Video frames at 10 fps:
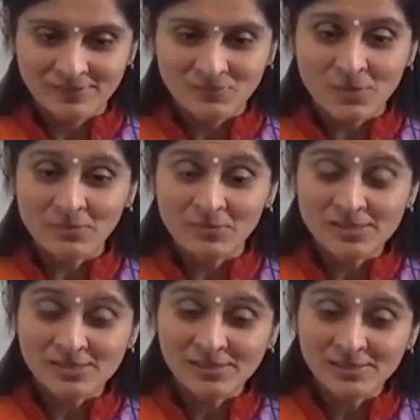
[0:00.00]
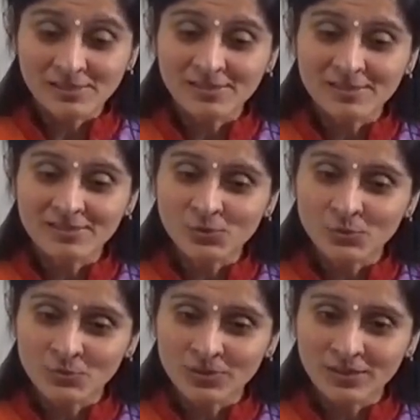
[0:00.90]
By my seeking, there is
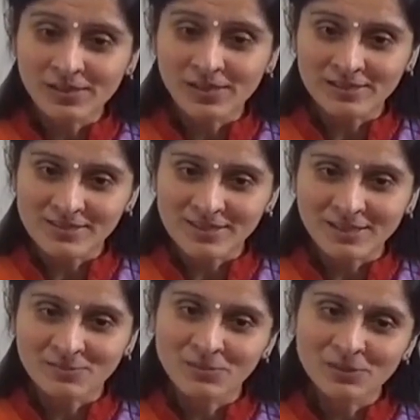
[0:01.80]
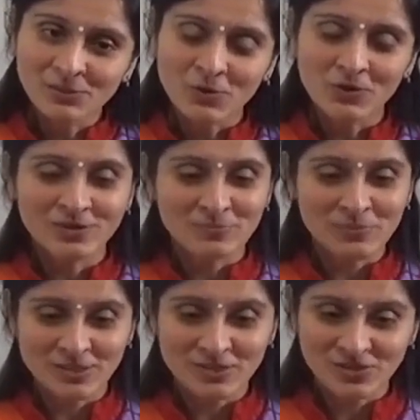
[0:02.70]
only excitement or
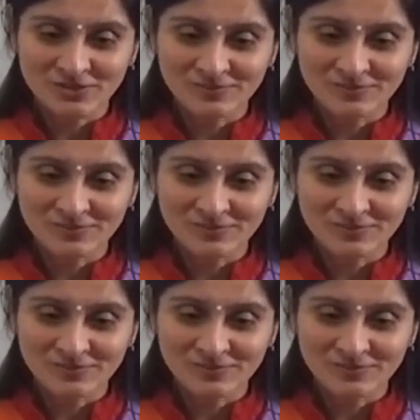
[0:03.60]
depression.